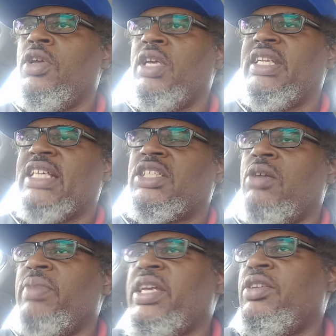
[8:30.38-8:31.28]
That's going
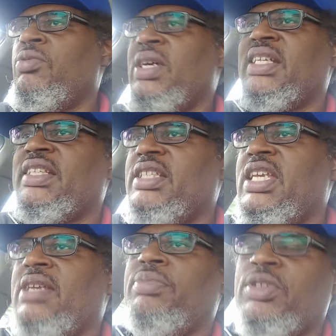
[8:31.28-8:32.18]
to make you want to
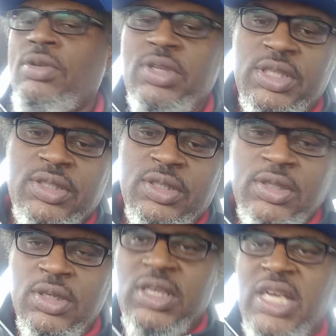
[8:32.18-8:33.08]
keep doing it.
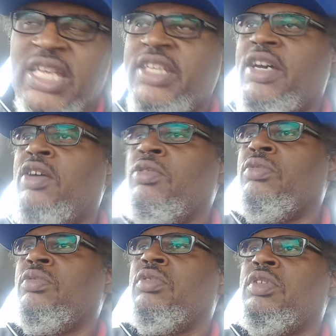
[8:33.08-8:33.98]
And
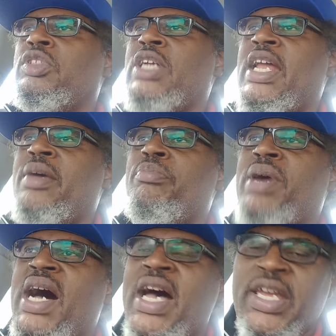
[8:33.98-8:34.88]
don't try to
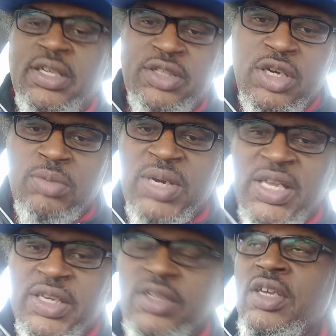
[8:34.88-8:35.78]
buy
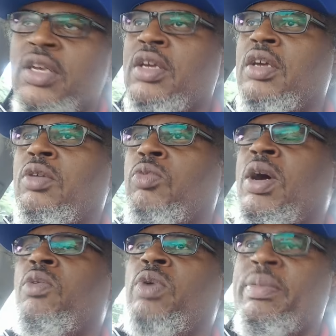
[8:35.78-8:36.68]
nobody.
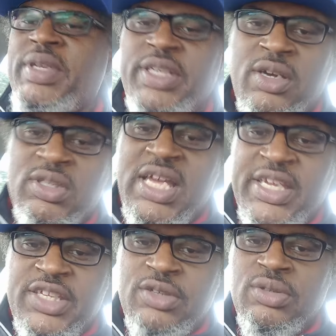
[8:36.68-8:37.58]
What women don't
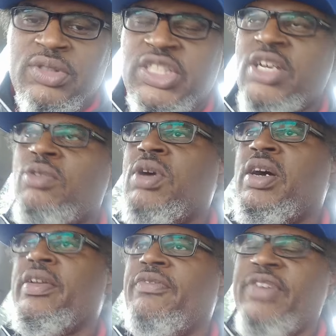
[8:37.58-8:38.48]
like you, so
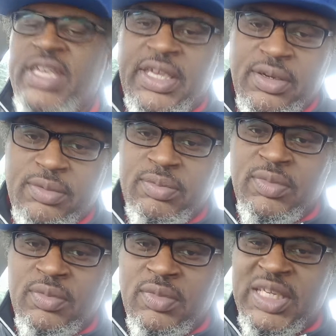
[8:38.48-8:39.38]
what? Forget
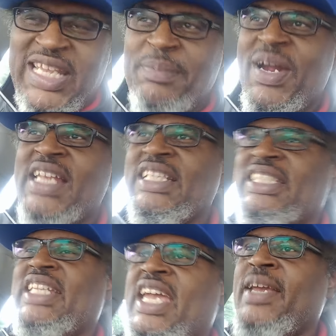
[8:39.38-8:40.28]
them. They probably
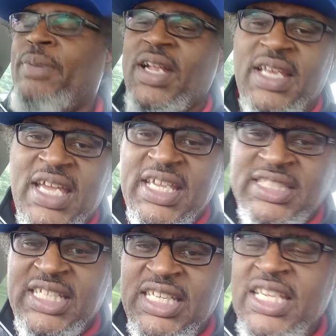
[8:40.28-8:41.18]
stink, probably got
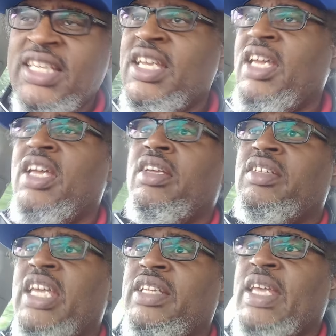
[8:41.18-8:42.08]
STD.
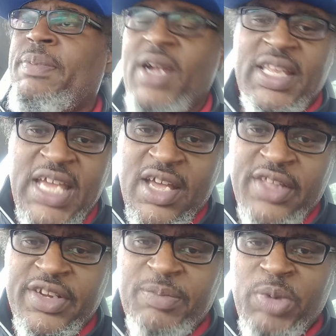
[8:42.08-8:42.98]
They probably got
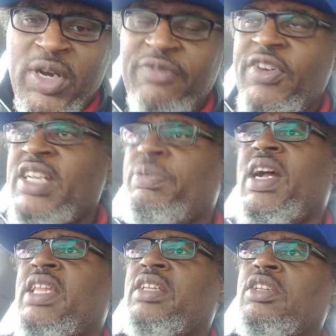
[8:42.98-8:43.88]
other boyfriends,
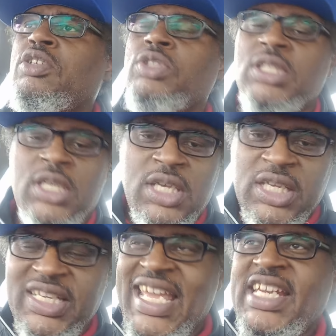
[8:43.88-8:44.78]
probably loose.
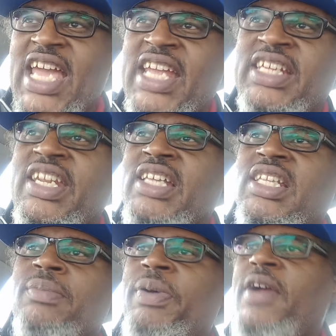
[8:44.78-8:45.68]
Ain't
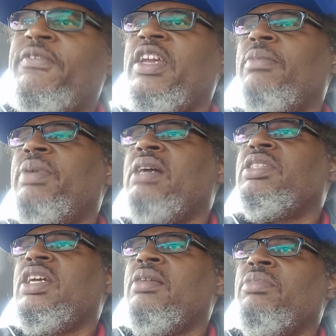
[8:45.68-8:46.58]
nothing perfect about
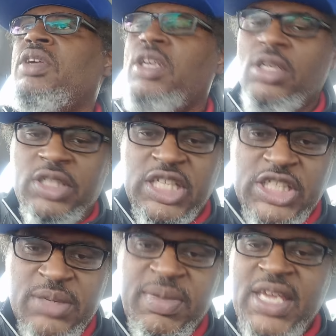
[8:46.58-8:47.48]
them that
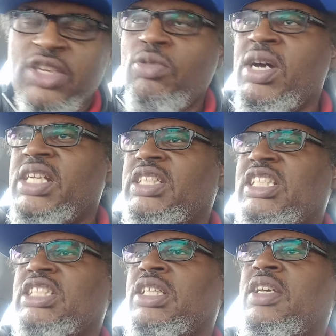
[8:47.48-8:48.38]
should make you want to
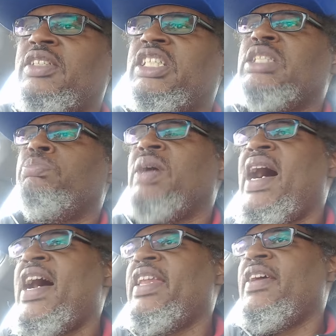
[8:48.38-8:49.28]
just
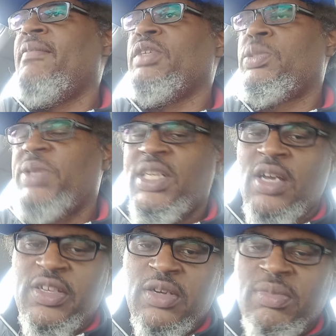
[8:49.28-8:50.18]
buy them and spend
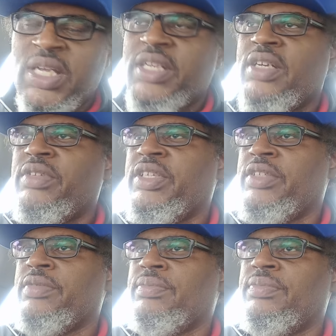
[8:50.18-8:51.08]
all your money on
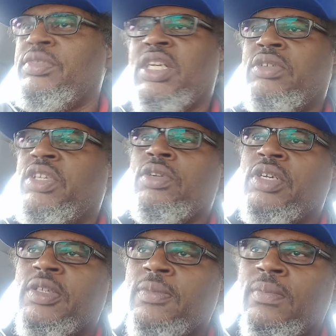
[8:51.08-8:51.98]
them. Don't do
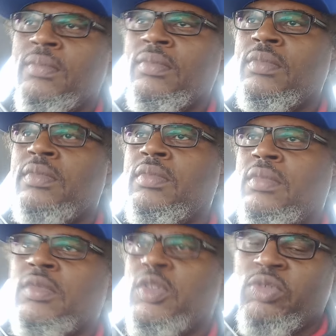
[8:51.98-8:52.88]
it.
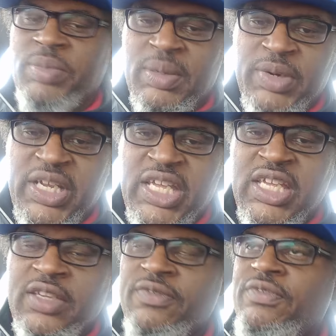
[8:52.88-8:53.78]
Remember Eve.